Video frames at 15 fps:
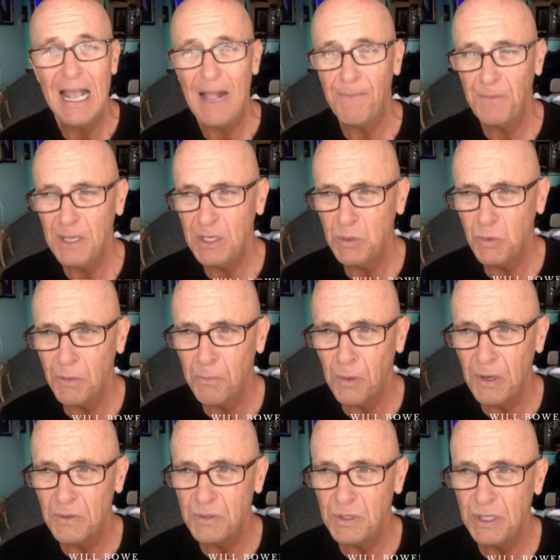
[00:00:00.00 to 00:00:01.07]
and then to
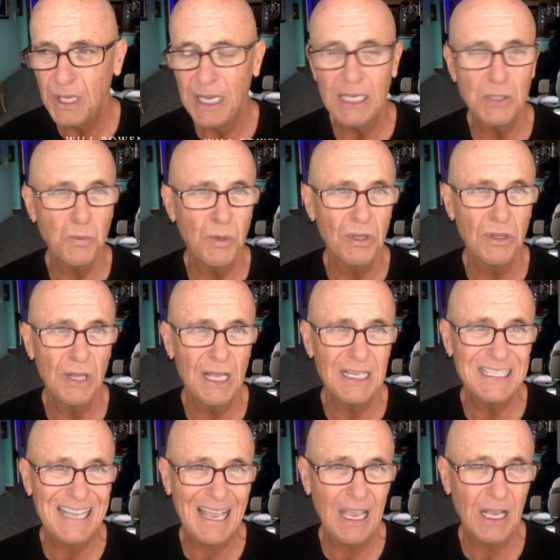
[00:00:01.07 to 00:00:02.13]
approach things with
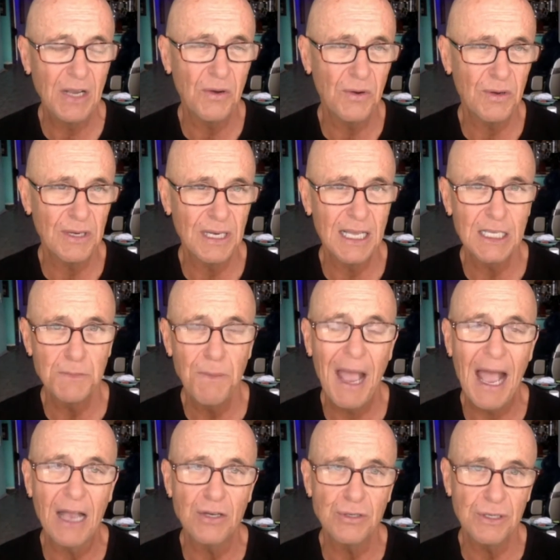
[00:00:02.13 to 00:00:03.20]
less anger and less
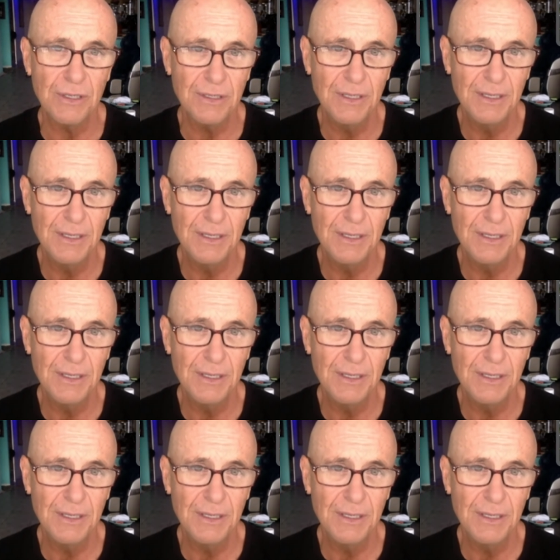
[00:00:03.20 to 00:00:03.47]
passion.